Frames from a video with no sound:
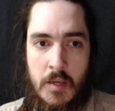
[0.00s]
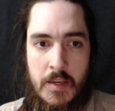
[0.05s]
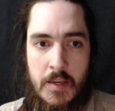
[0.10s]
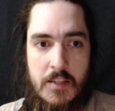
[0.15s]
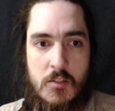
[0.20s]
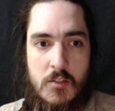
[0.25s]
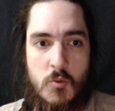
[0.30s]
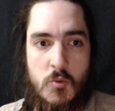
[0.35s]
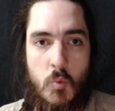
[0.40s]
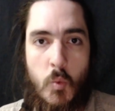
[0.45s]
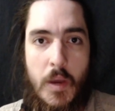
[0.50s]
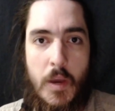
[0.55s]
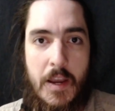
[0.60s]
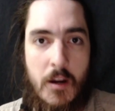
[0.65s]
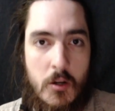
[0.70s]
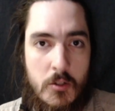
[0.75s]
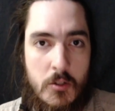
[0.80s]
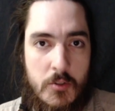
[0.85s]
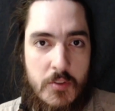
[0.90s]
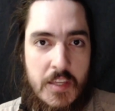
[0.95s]
is
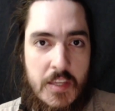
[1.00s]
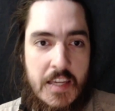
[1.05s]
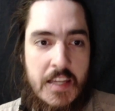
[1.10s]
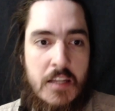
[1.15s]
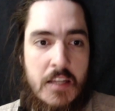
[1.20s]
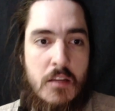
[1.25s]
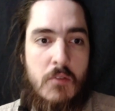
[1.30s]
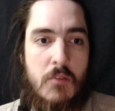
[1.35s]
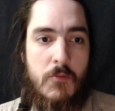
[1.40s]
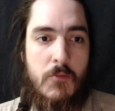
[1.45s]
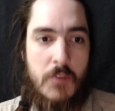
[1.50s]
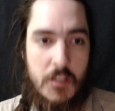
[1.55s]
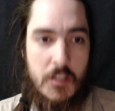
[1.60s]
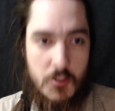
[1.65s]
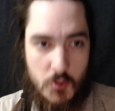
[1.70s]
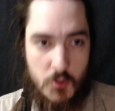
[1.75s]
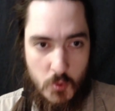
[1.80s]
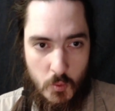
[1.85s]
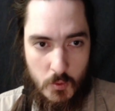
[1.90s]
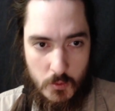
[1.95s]
where do the
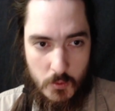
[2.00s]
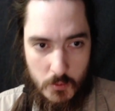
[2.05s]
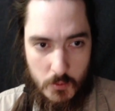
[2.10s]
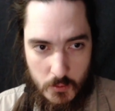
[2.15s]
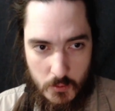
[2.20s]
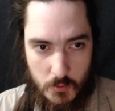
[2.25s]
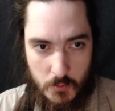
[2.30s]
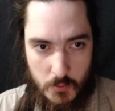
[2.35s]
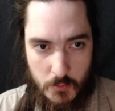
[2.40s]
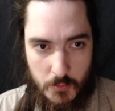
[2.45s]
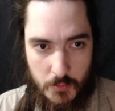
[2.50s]
individual